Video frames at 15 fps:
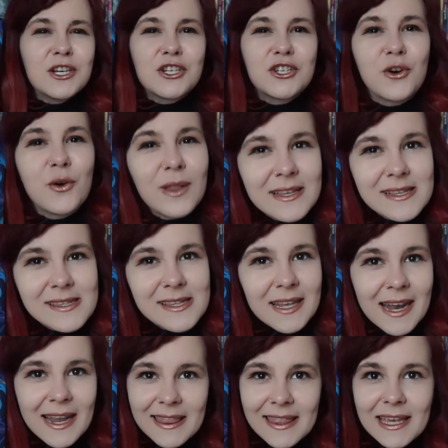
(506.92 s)

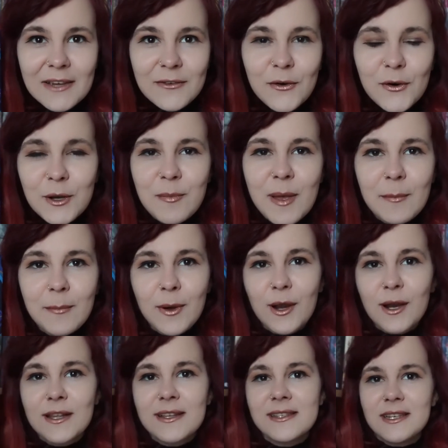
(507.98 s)
shortlisted I think for the Man
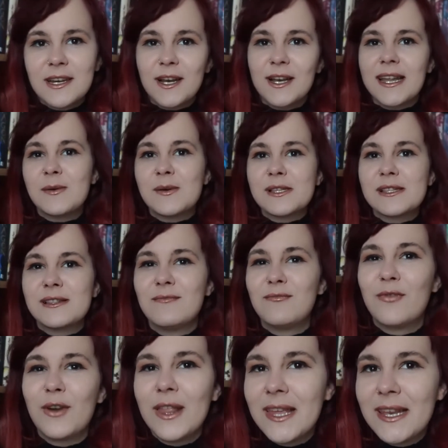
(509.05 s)
Booker this year and that was
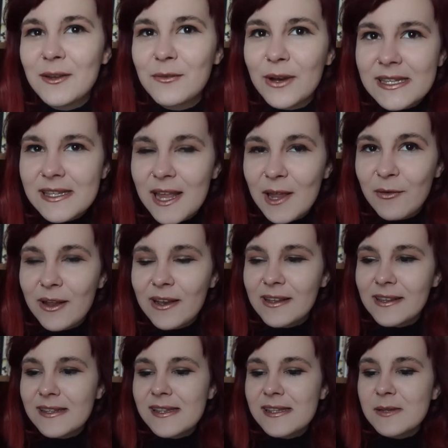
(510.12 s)
really the reason I read
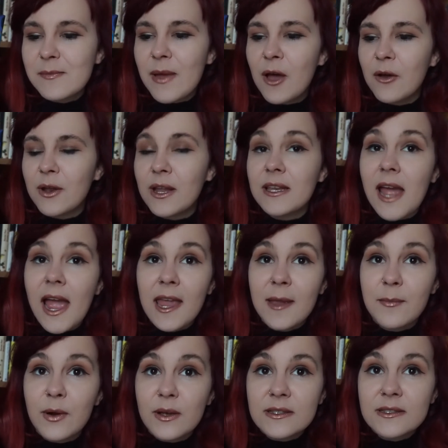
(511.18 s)
it. This is about a
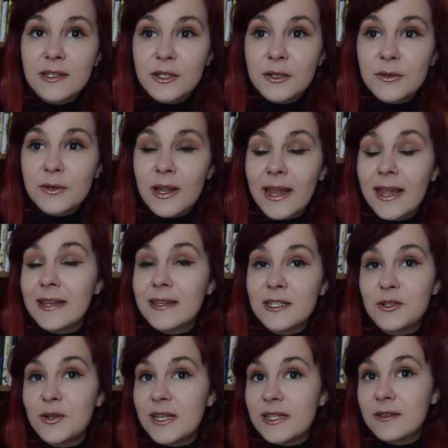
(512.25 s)
dying prostitute in the
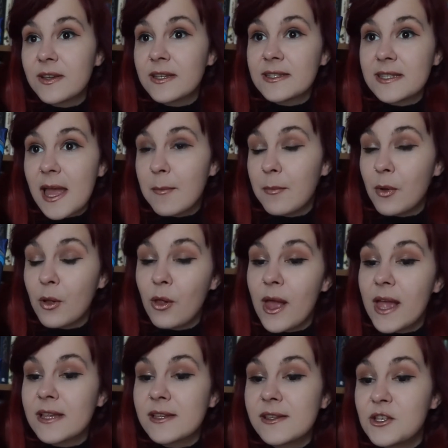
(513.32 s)
streets of Istanbul
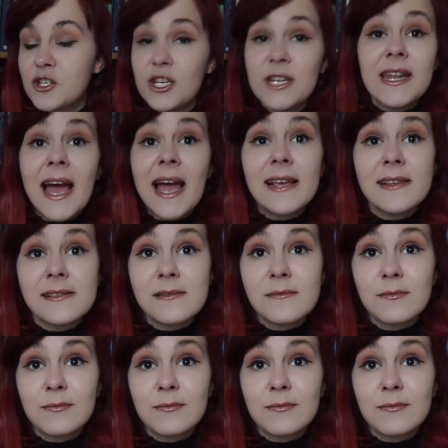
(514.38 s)
as she dies